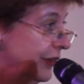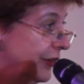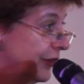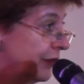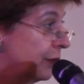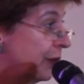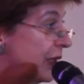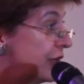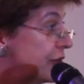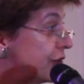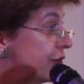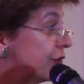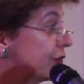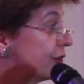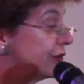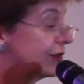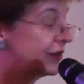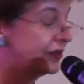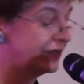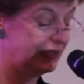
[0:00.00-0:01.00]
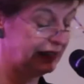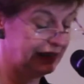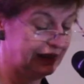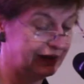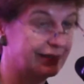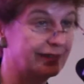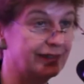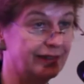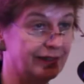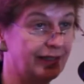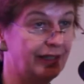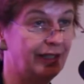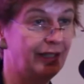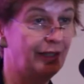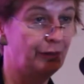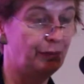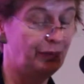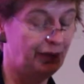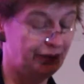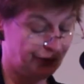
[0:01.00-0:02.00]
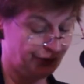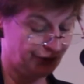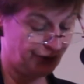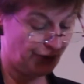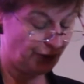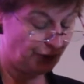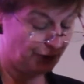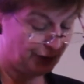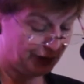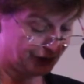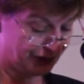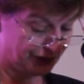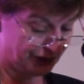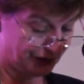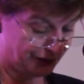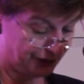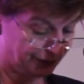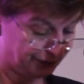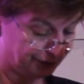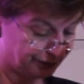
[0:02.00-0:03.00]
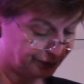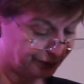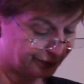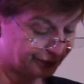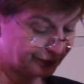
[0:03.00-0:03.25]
and your wish to succeed with your own business.